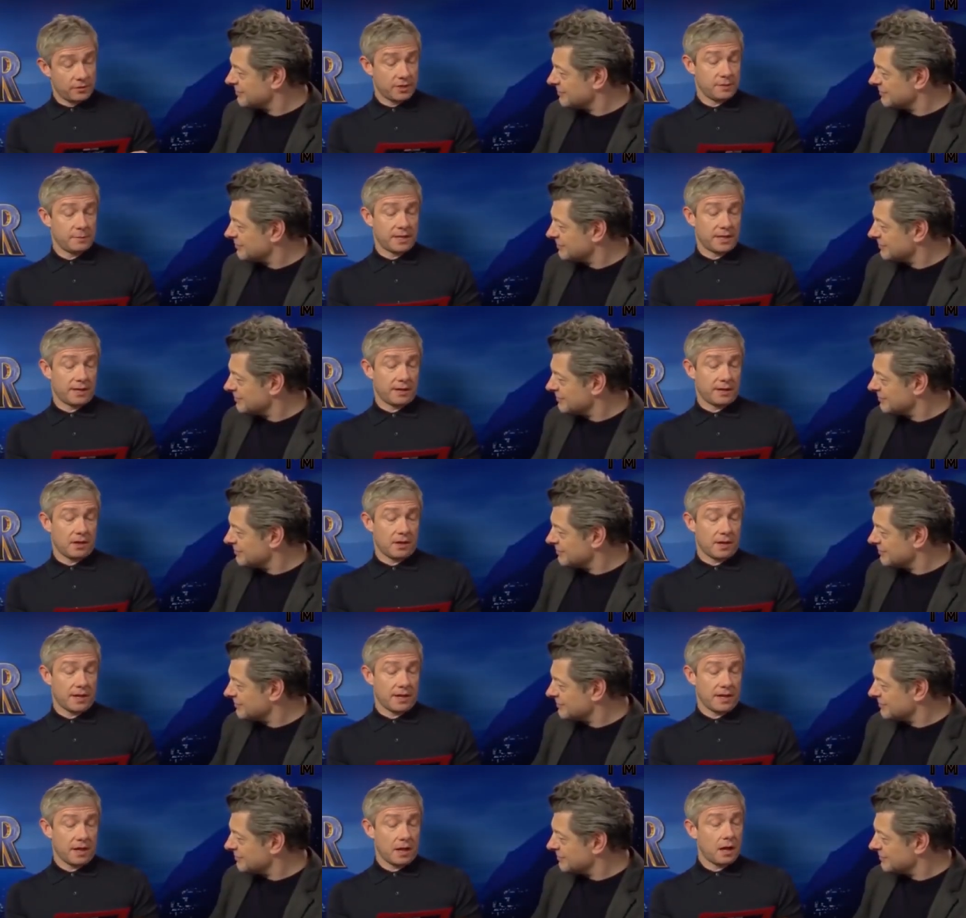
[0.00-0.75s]
Speaker 1: Freeman and
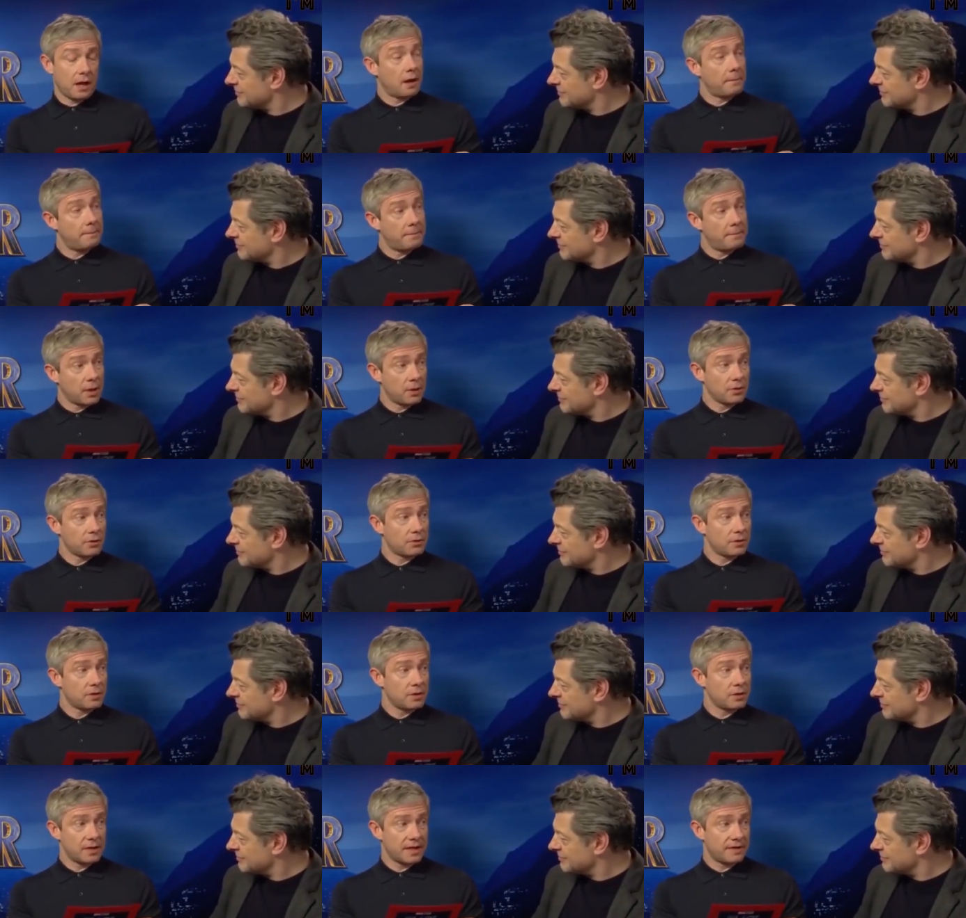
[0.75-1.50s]
I are
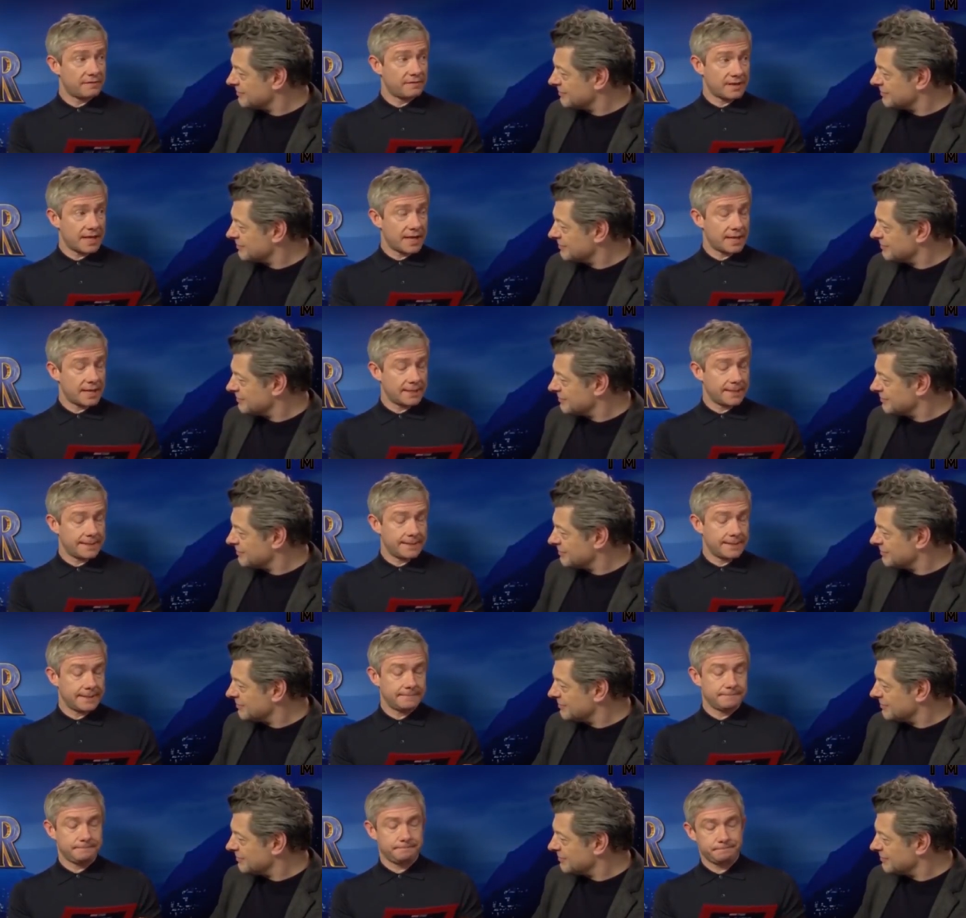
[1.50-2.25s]
both left-handed.
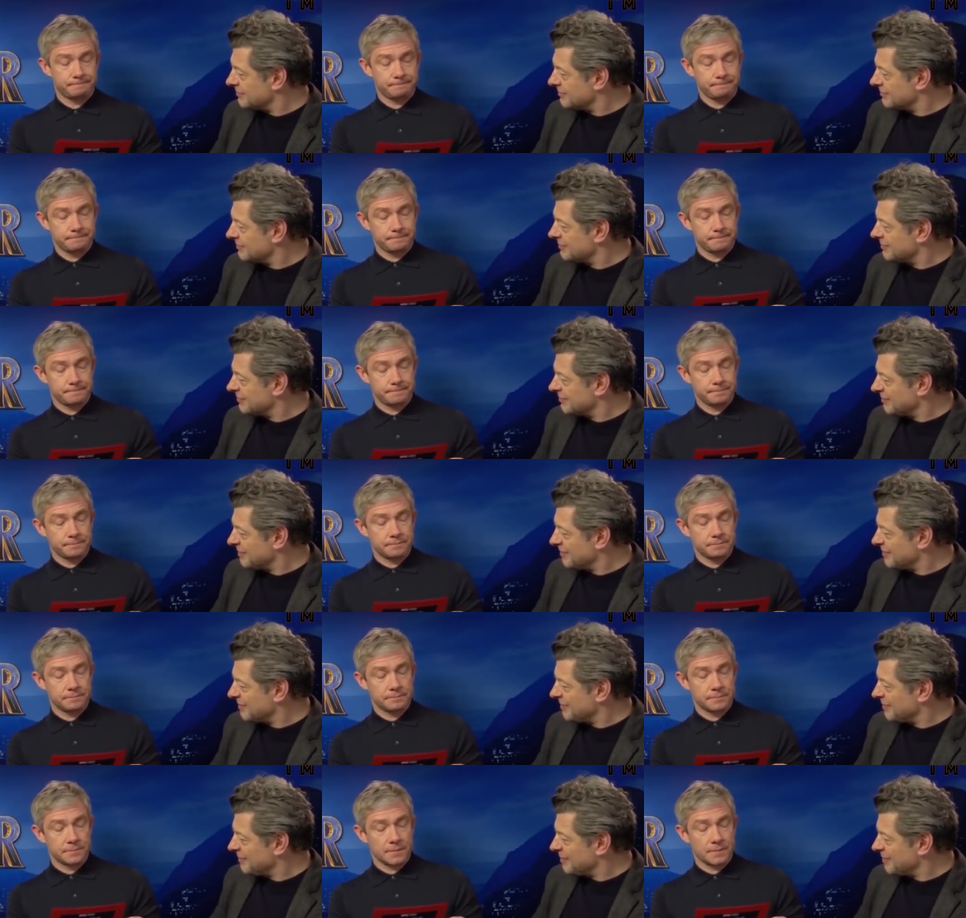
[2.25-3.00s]

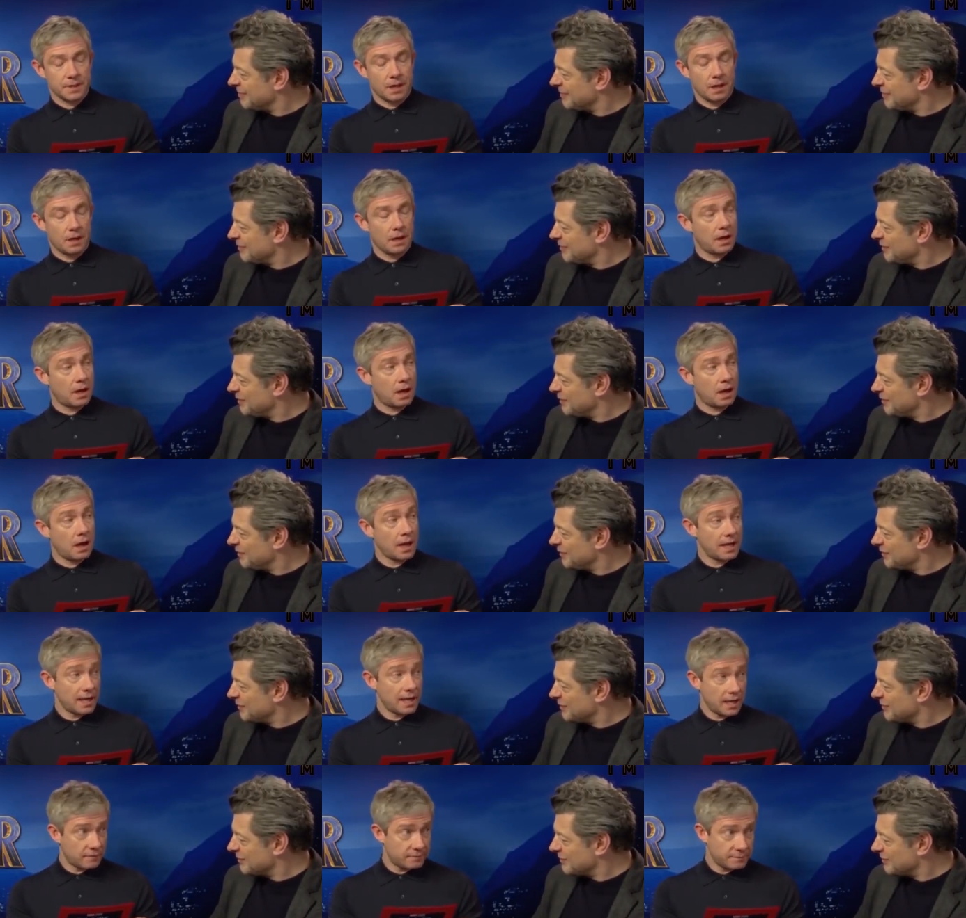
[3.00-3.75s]

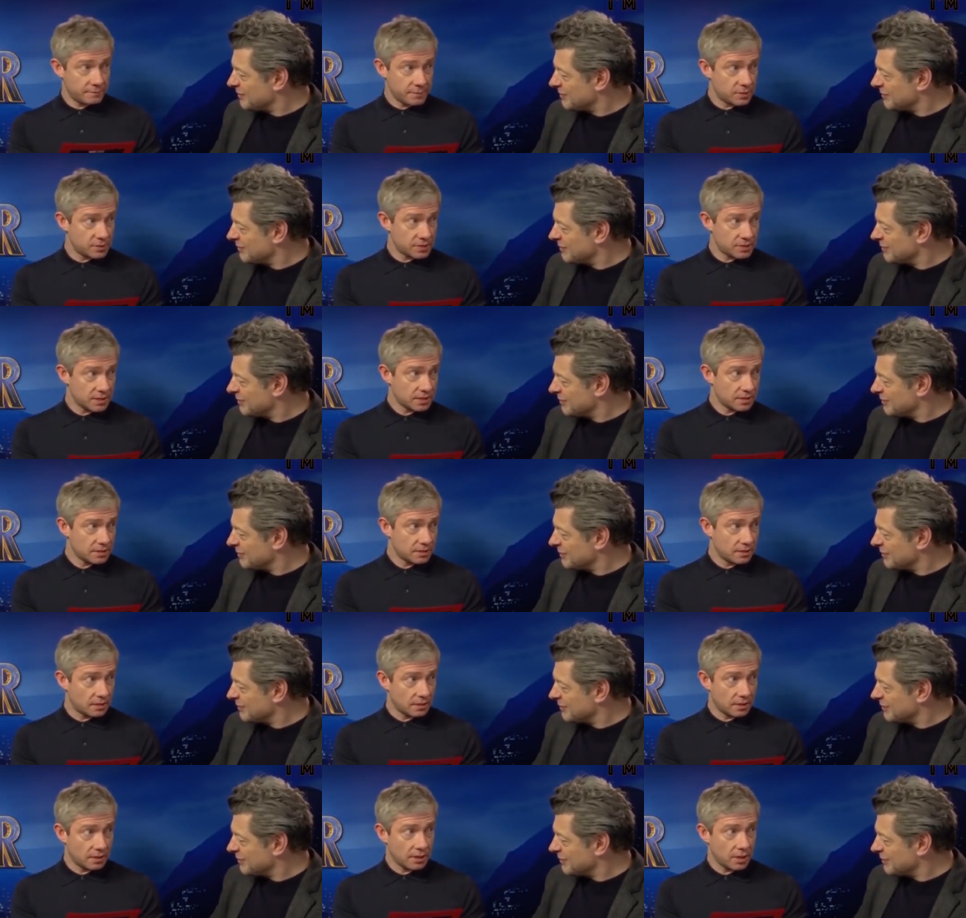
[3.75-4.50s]
I love music
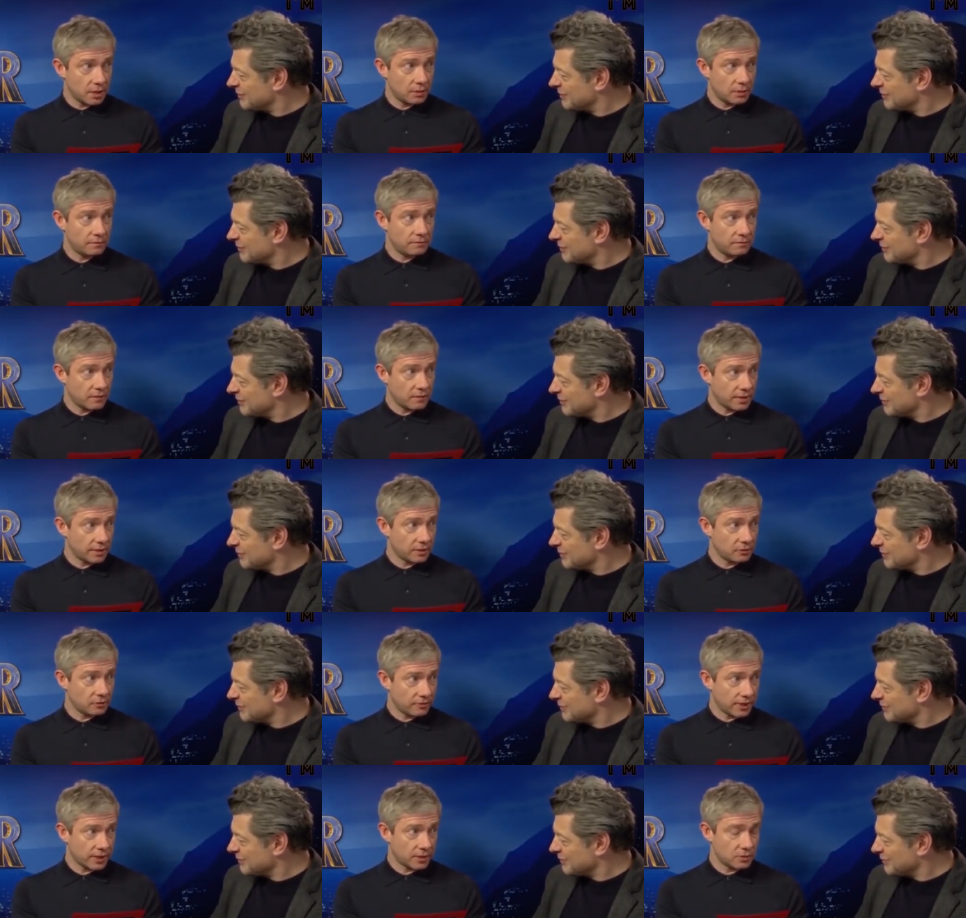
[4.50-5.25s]
and I own
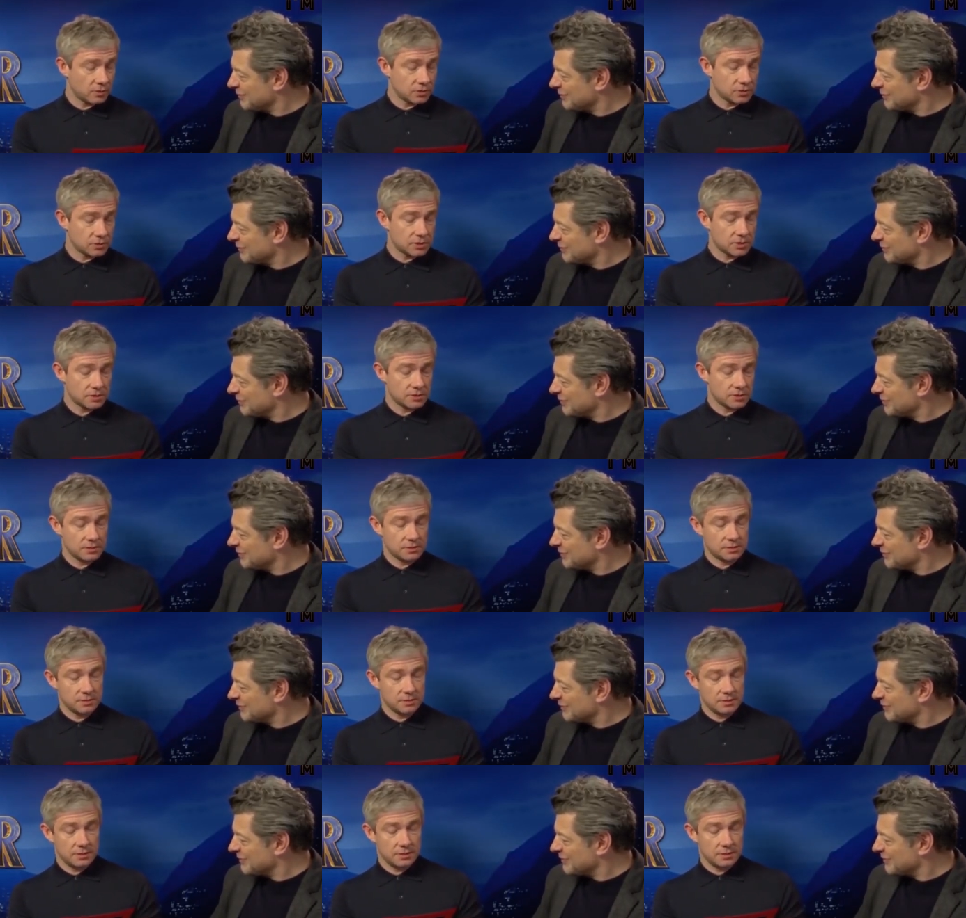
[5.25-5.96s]
vinyl records.